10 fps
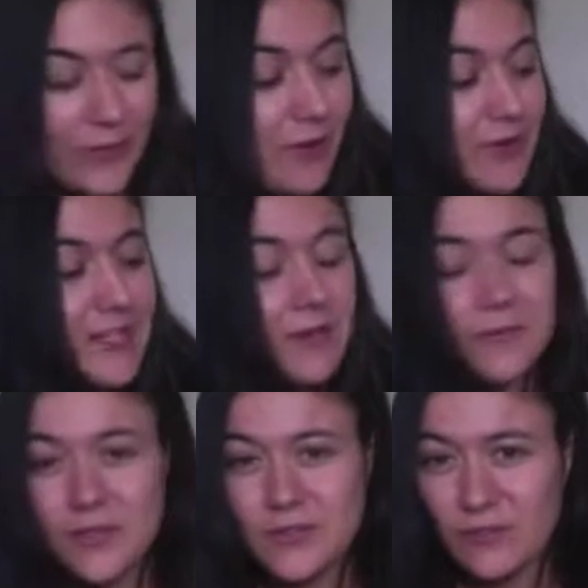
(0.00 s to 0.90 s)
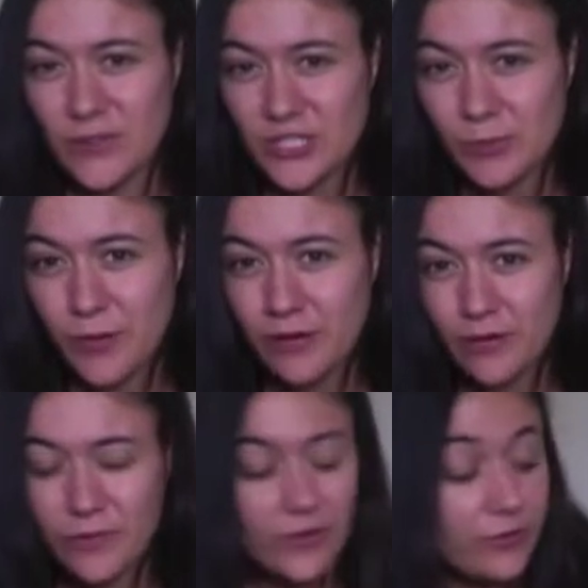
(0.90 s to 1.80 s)
We always tell them to use the fleshy part of their
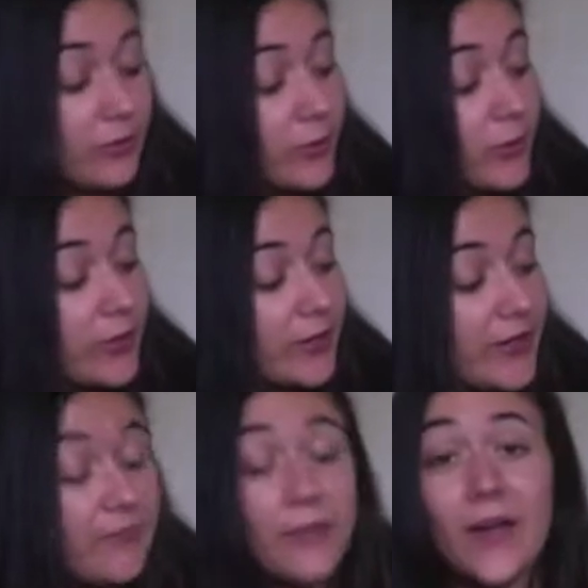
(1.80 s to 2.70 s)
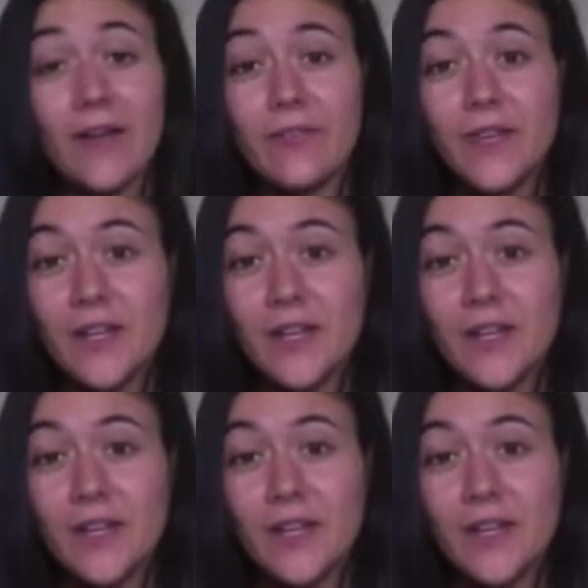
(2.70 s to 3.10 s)
fingers for recorder, and if you have